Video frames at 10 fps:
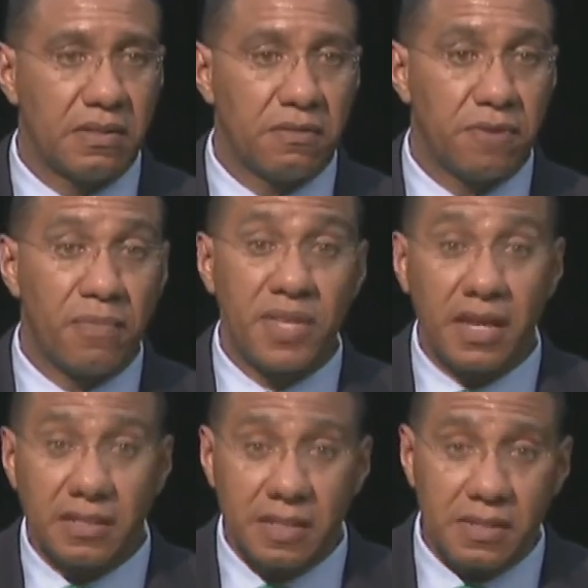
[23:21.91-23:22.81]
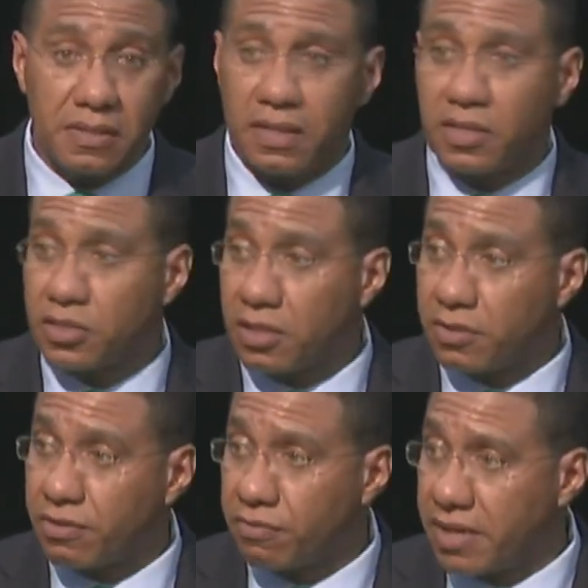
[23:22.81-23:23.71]
from the existential
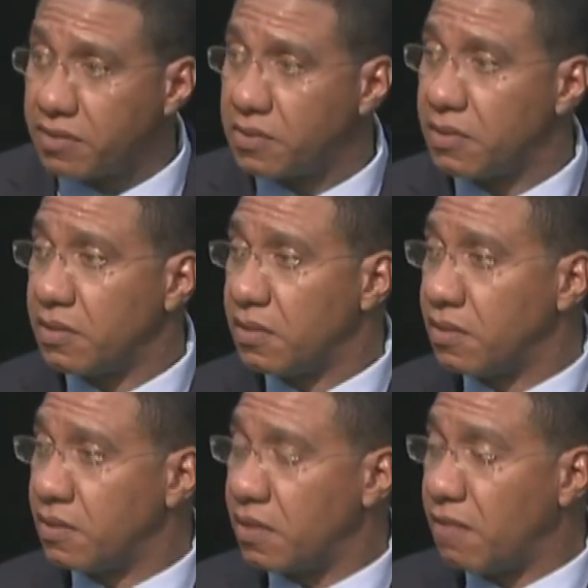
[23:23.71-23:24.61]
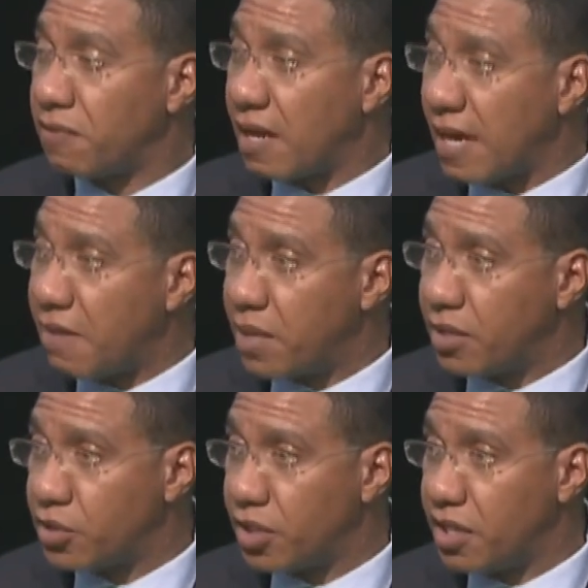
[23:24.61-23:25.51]
threats of climate
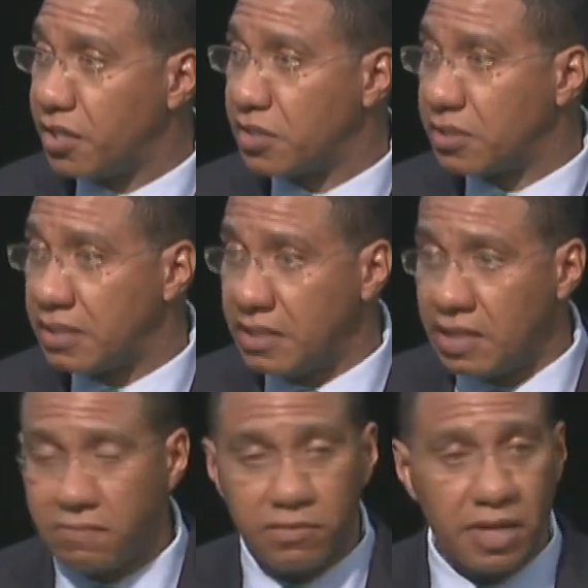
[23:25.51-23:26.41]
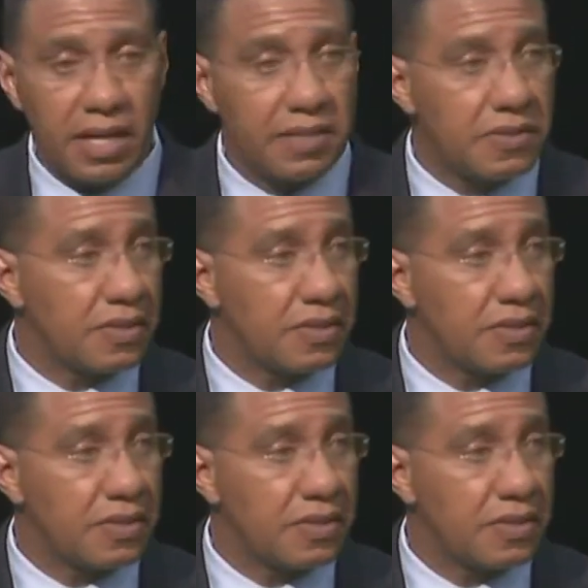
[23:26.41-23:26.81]
change, sea level rise,